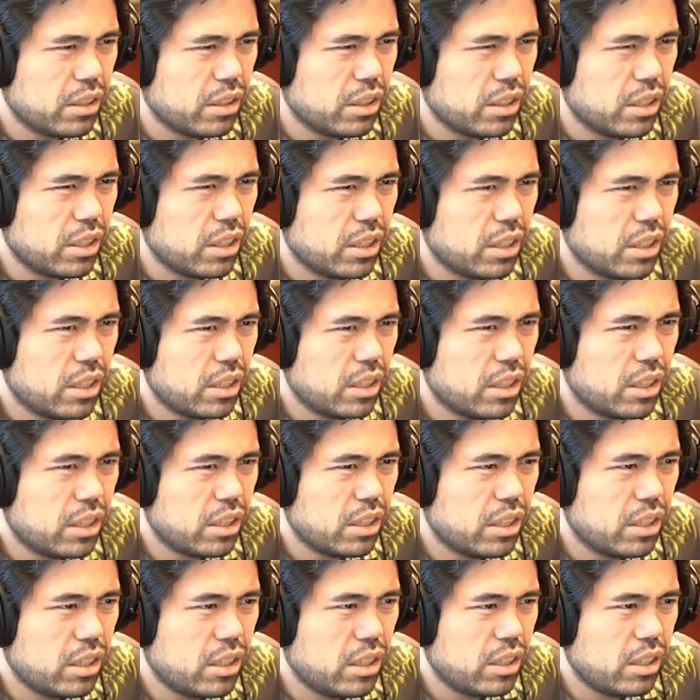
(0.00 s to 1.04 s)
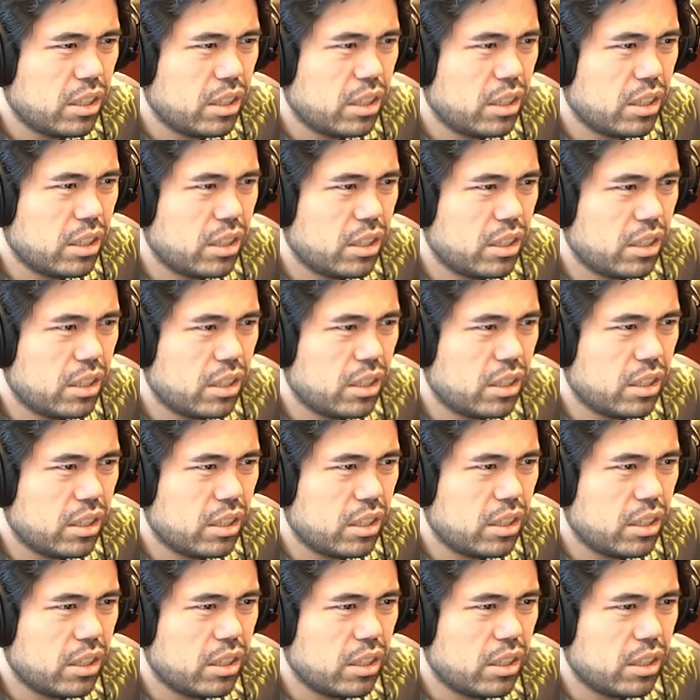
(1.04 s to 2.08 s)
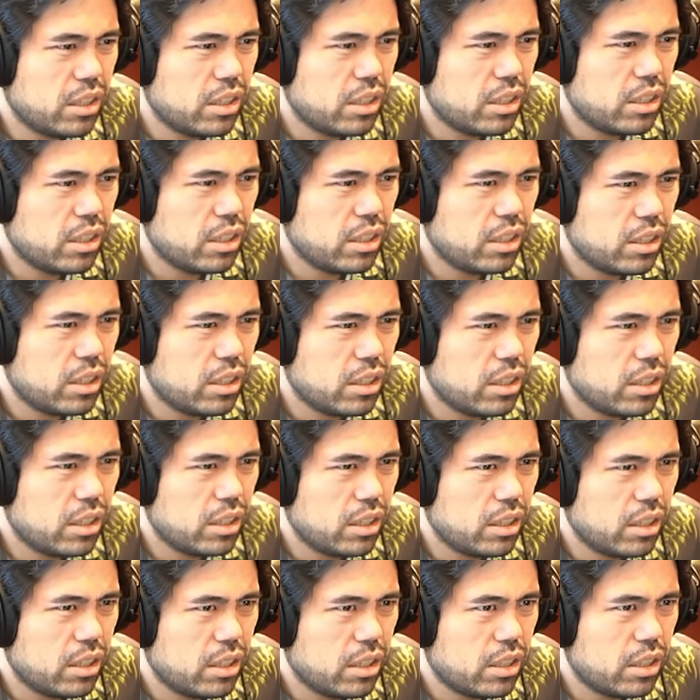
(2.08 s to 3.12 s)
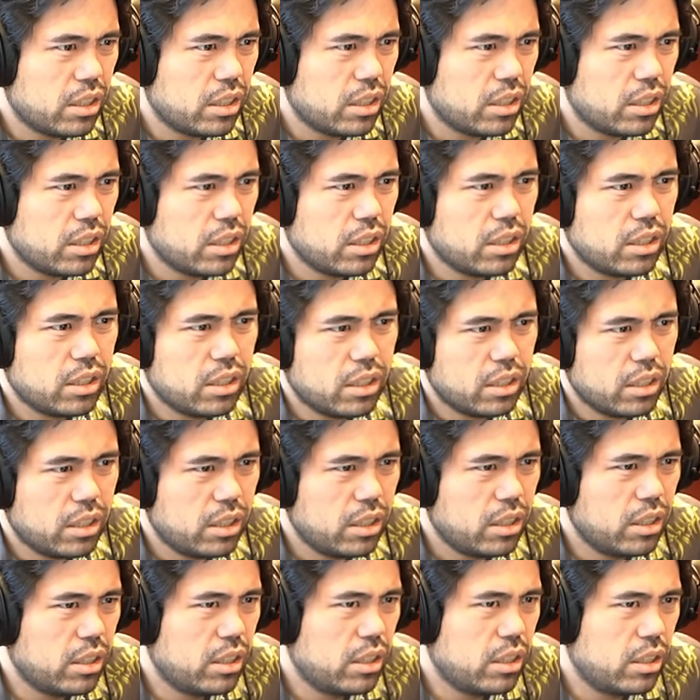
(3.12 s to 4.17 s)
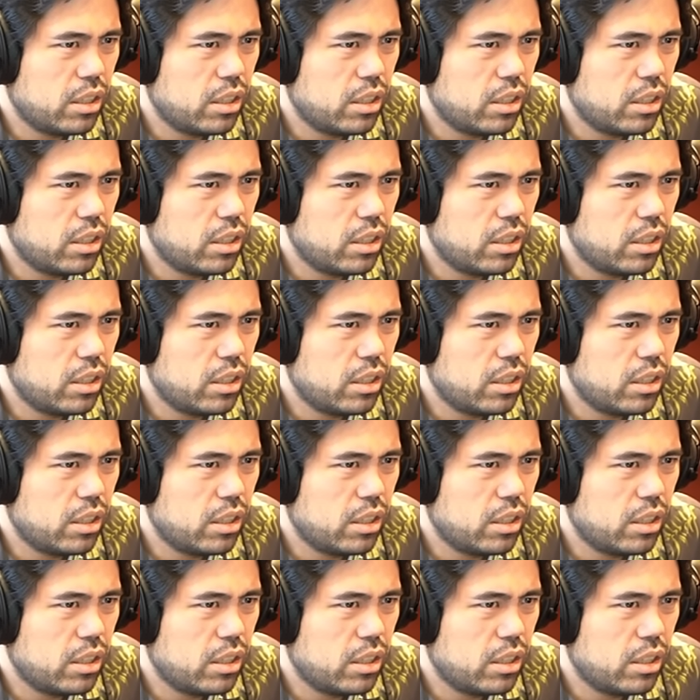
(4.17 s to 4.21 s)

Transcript: No one is speaking in this clip.